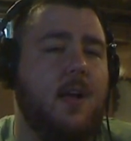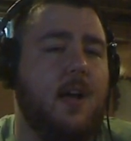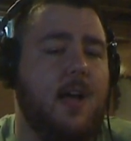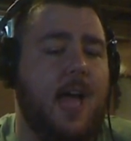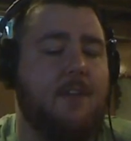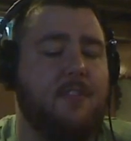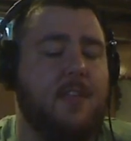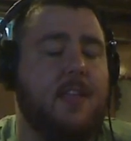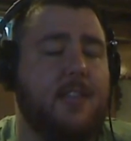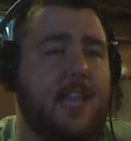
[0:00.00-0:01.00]
after
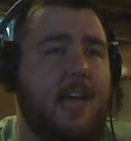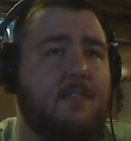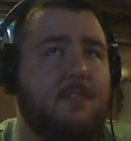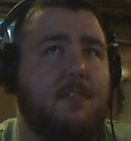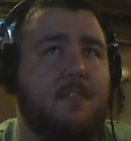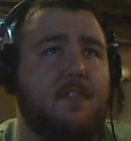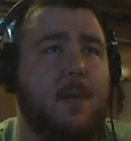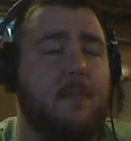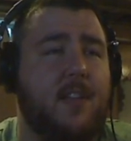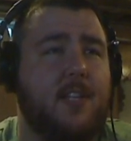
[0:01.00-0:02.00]
he had left,
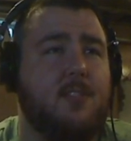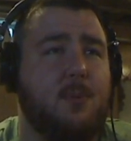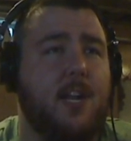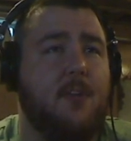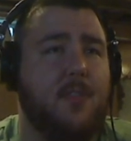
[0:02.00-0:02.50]
Febivin tweeted out